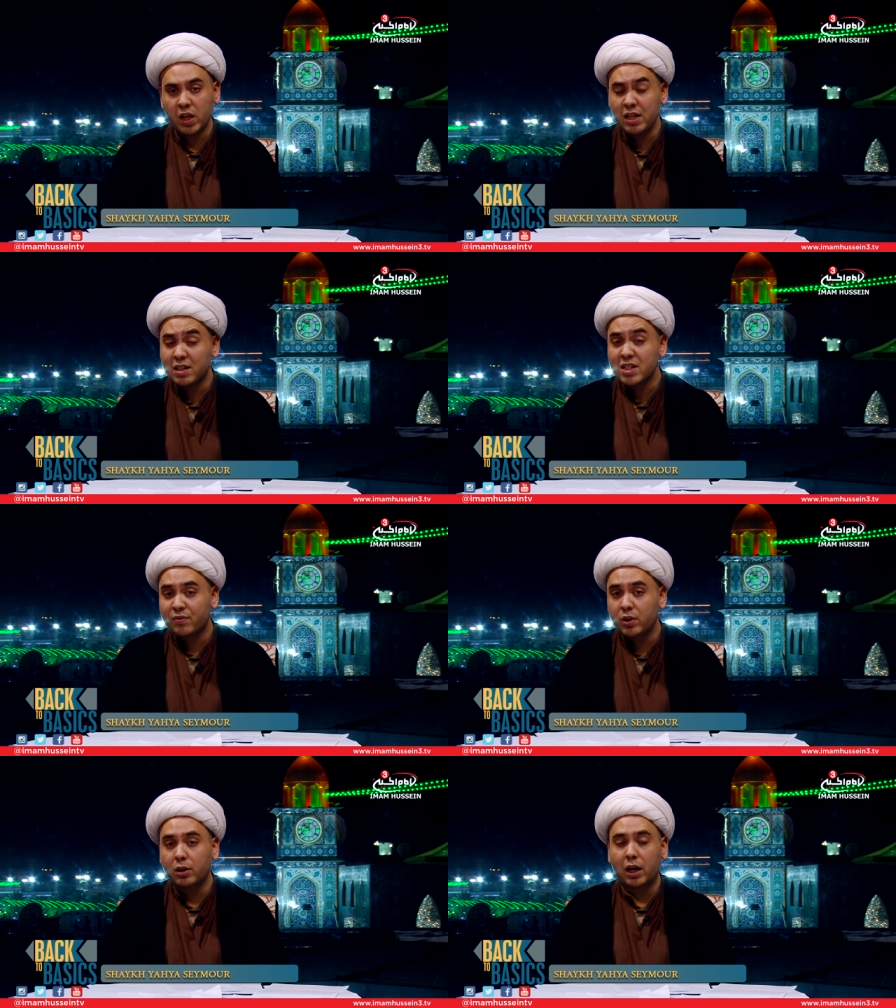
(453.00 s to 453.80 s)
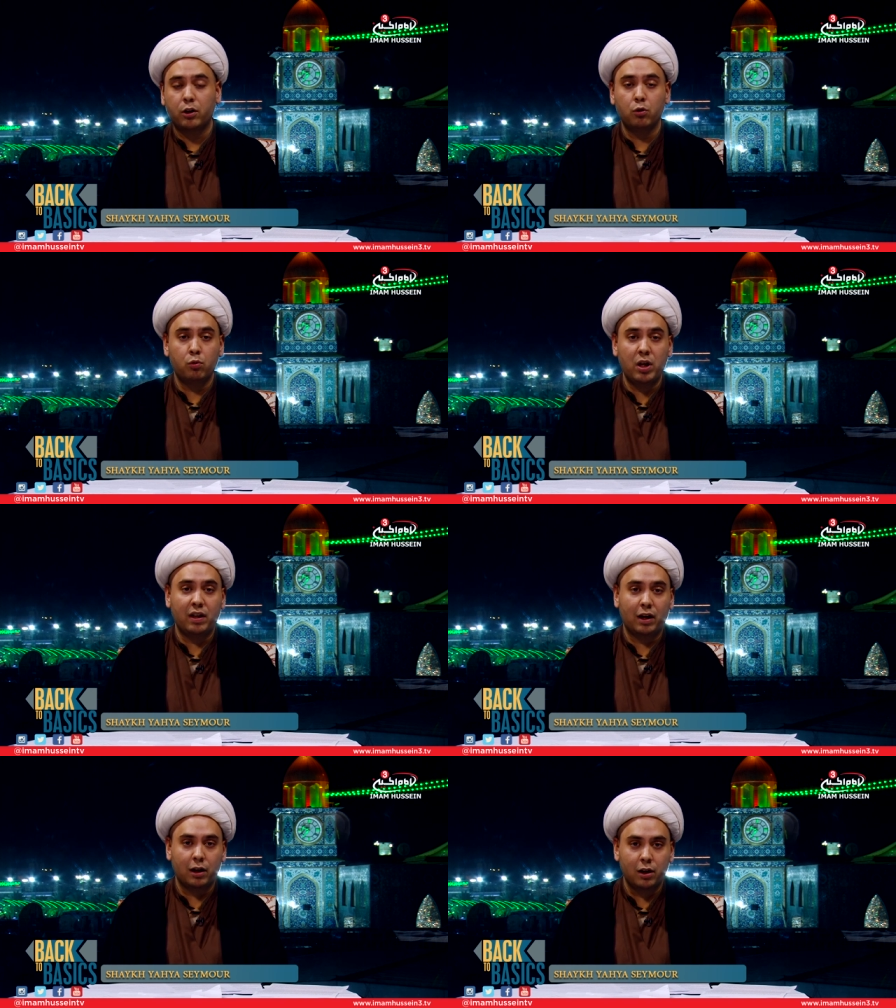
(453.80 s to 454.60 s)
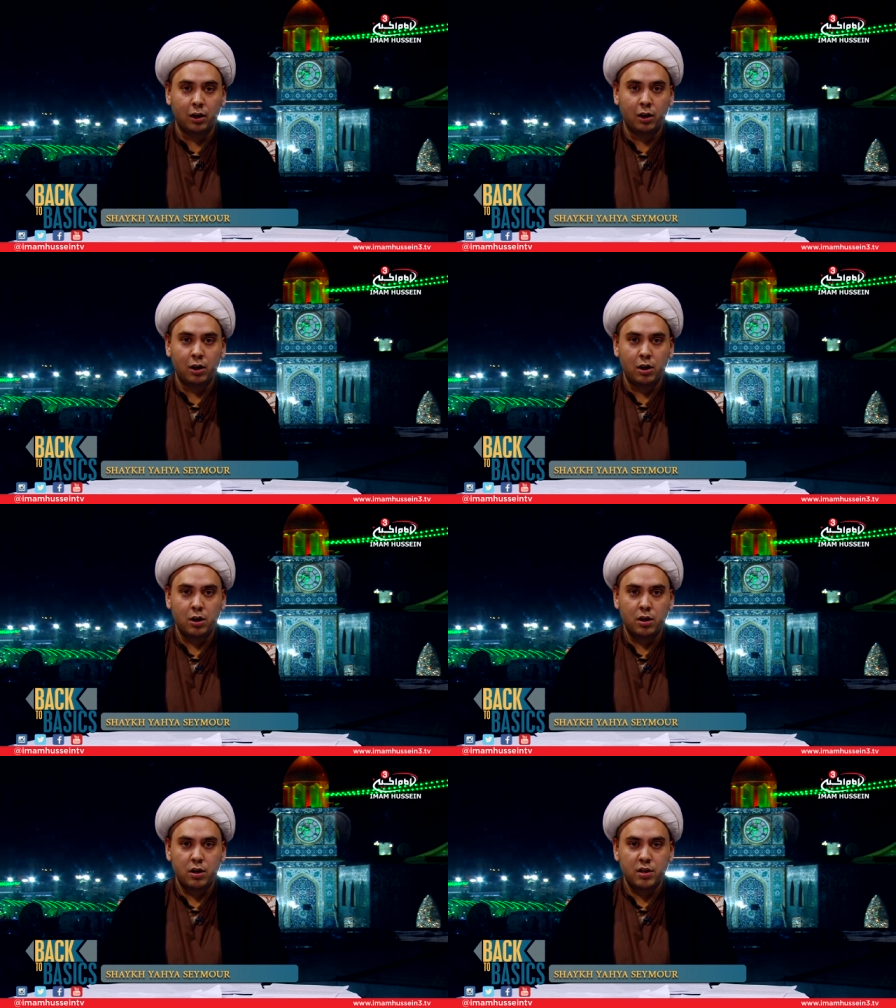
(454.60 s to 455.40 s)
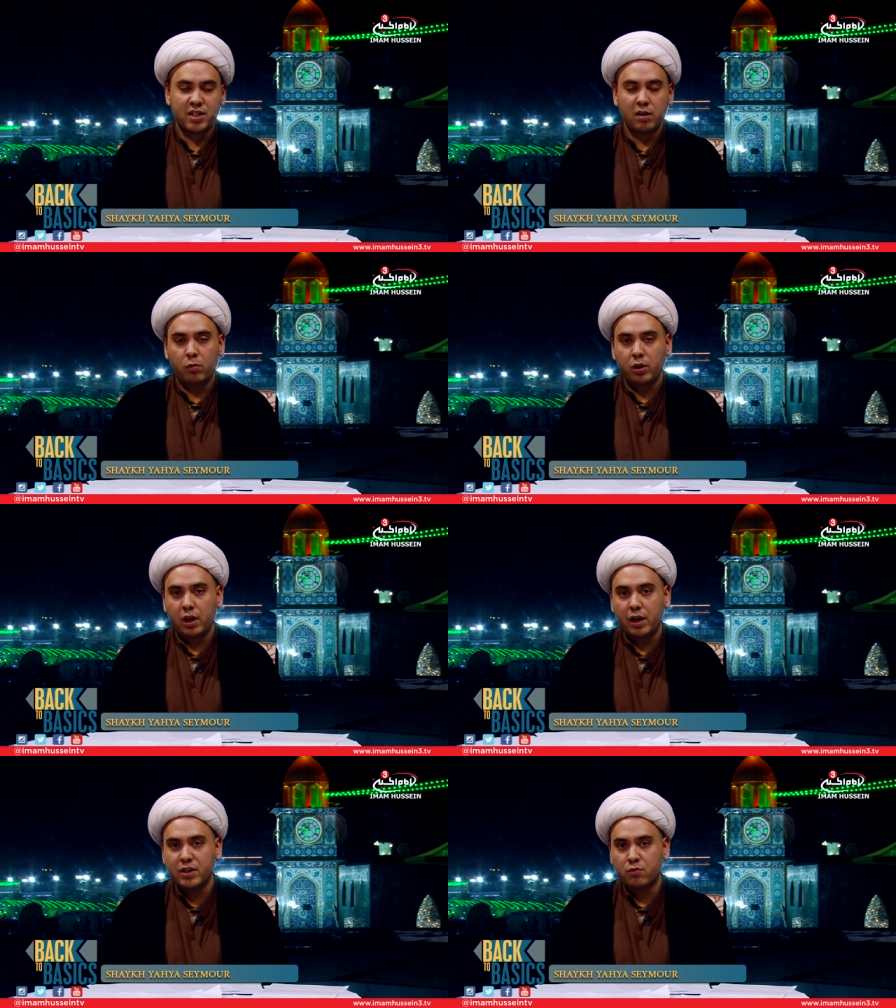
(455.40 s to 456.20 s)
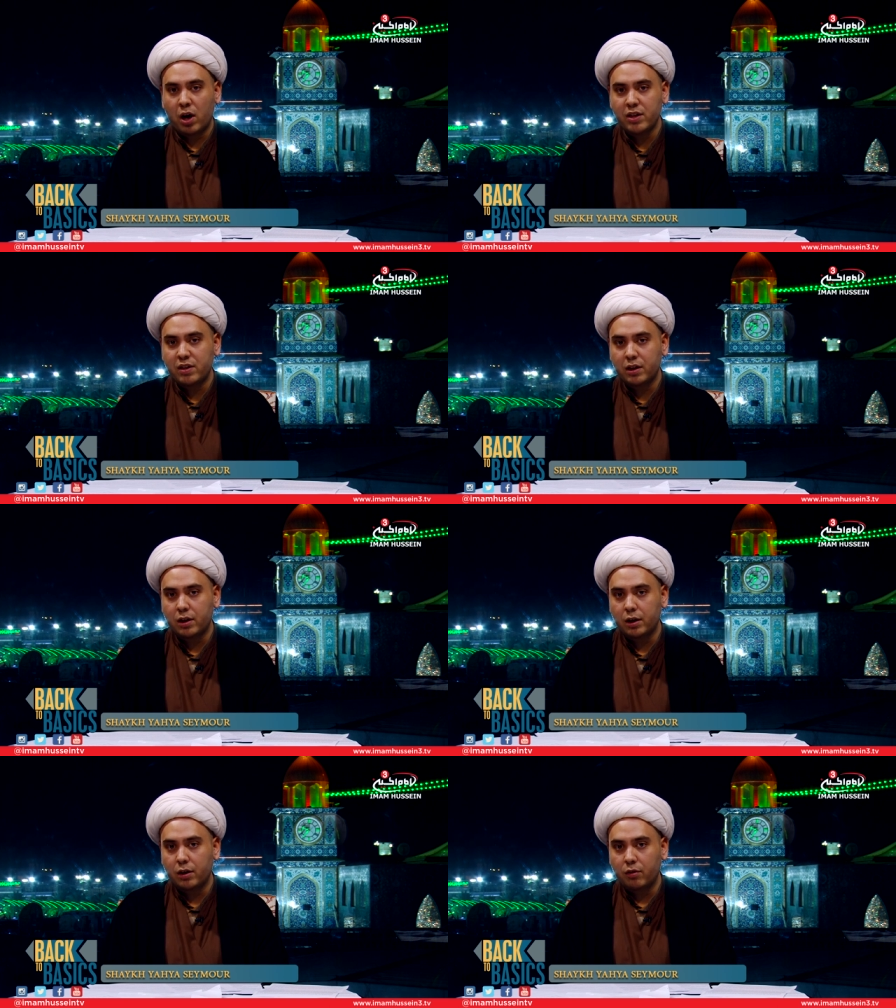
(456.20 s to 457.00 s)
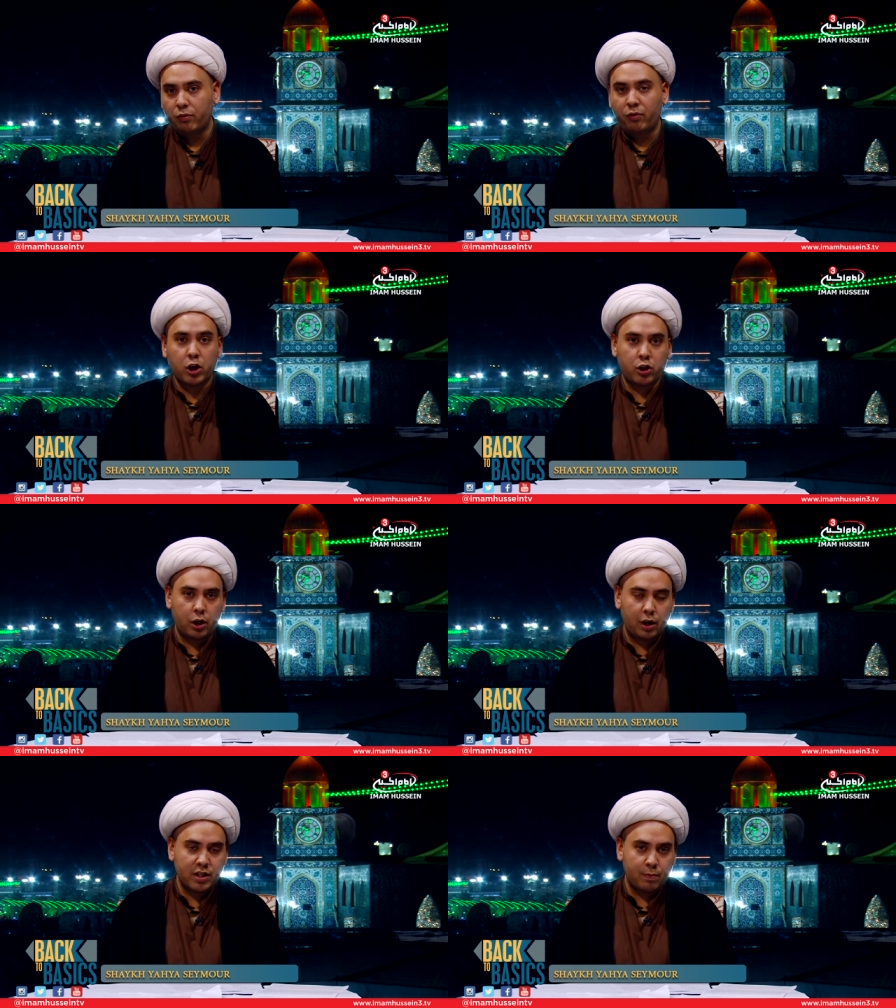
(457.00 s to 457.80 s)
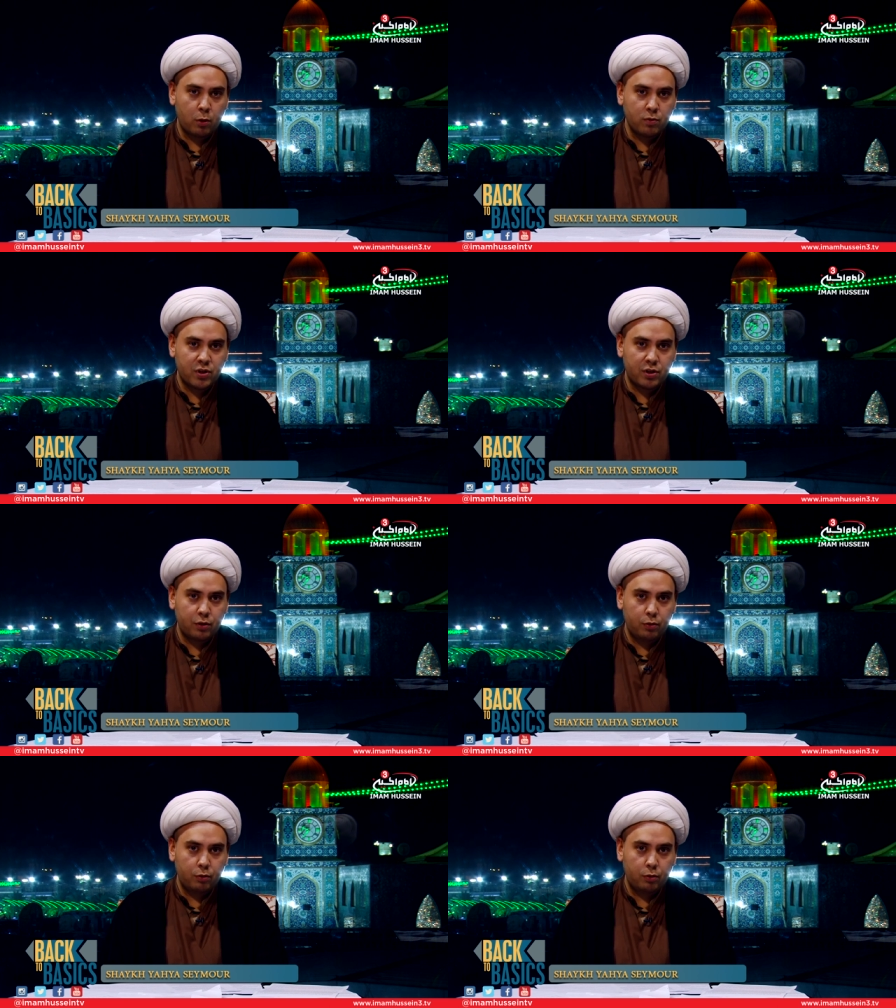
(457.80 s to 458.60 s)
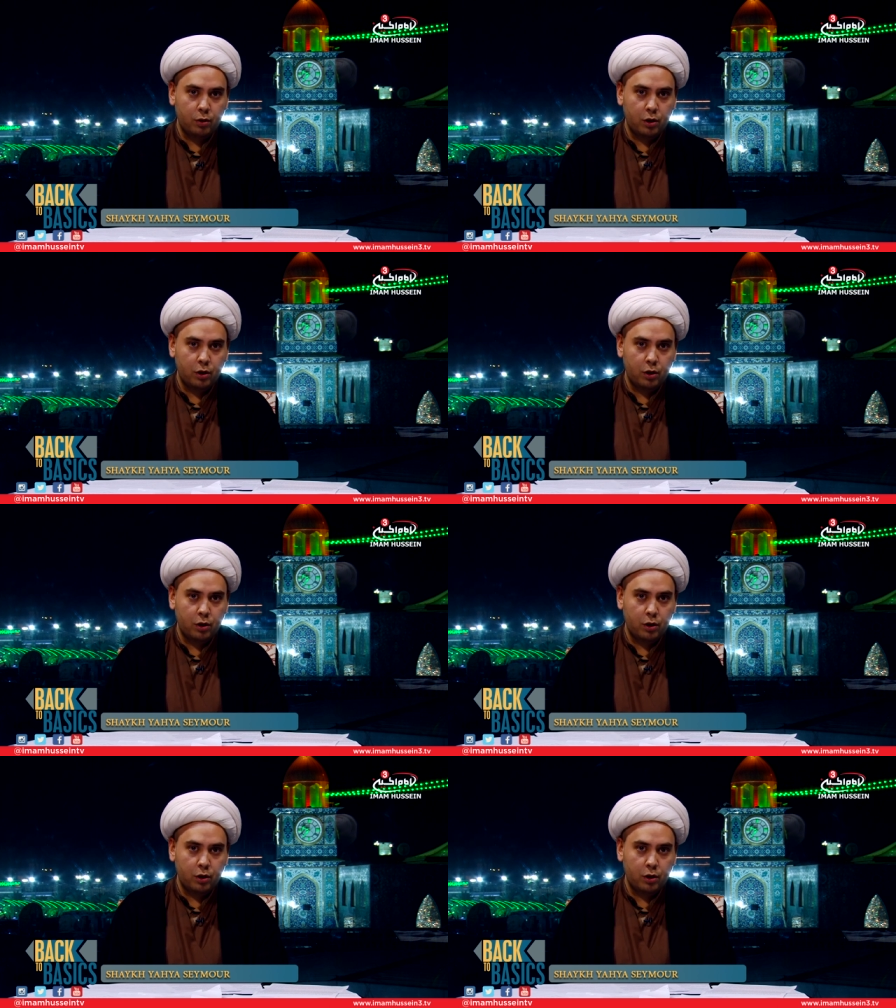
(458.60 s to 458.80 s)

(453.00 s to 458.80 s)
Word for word: It does feel like you're reading someone that is writing fiction as opposed to